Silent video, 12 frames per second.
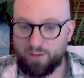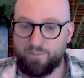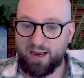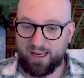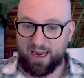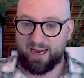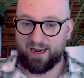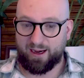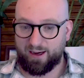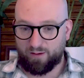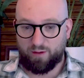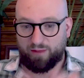mitigate
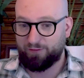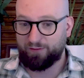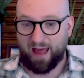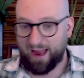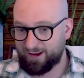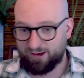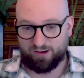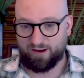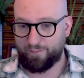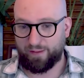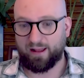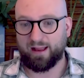it with flex or
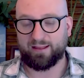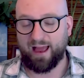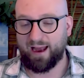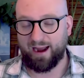something like that,